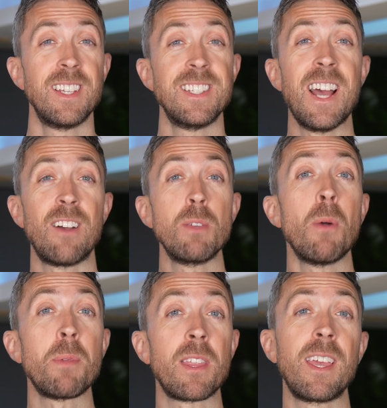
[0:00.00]
Now you
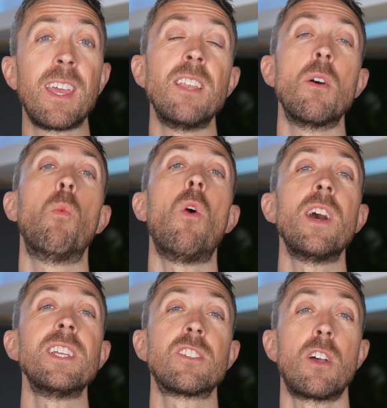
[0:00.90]
might be thinking,
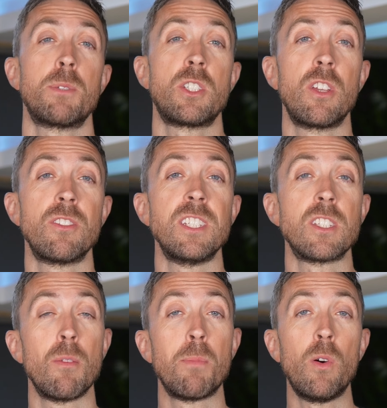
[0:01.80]
why is cybersecurity
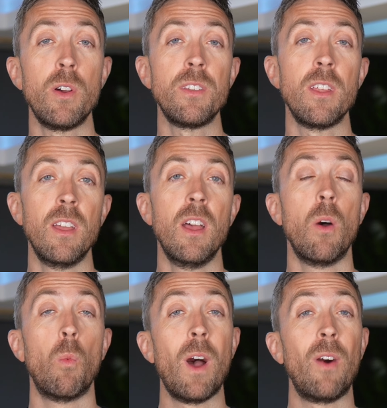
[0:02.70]
so important?
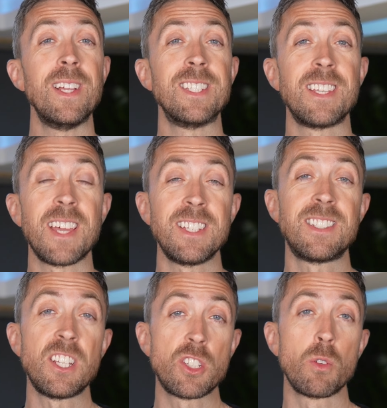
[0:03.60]
Well, in today's
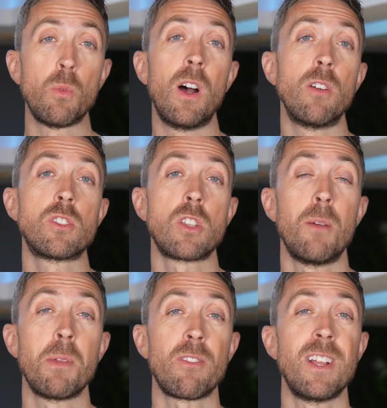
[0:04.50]
digital world,
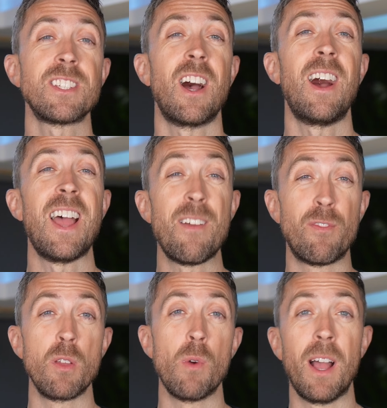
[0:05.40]
cyber threats are
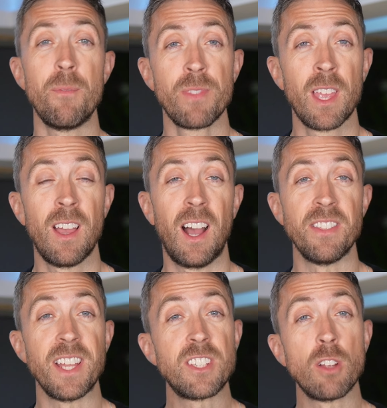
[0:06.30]
everywhere
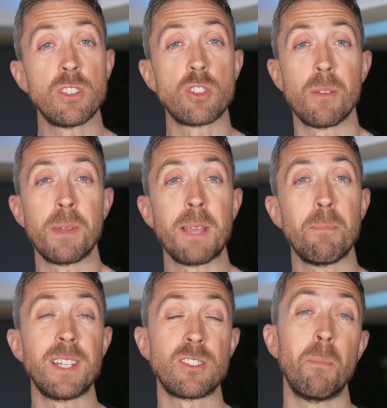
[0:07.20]
and they don't discriminate
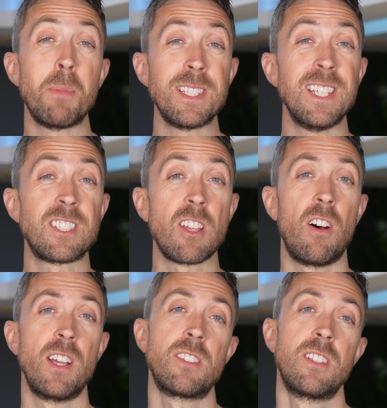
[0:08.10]
based on business
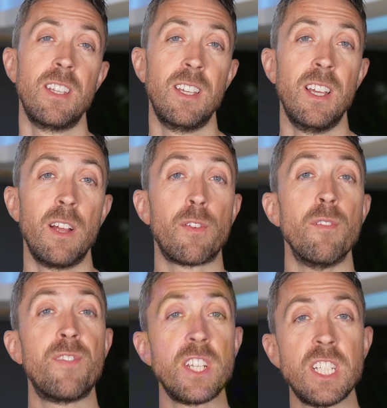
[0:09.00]
size.
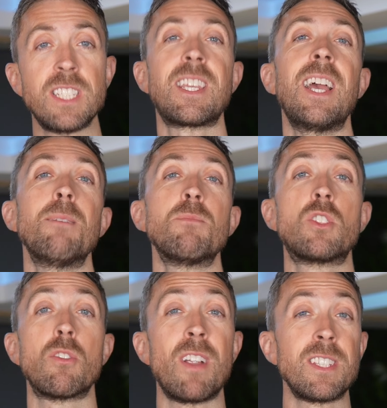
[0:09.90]
From phishing scams
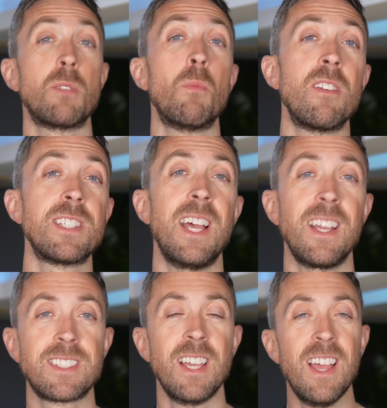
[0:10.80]
to ransomware
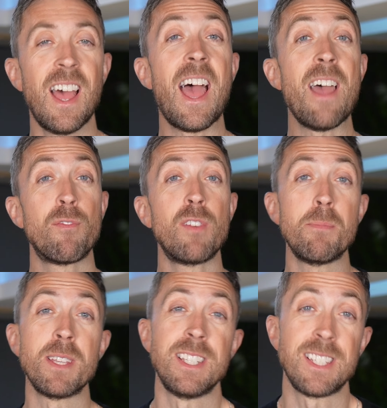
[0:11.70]
attacks, every
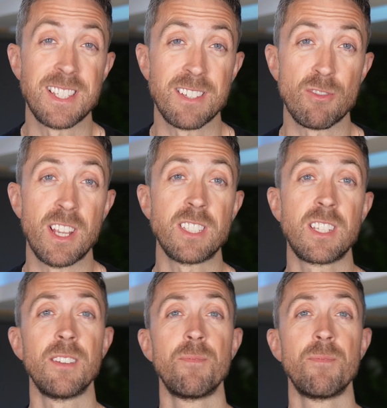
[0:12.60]
business is at risk.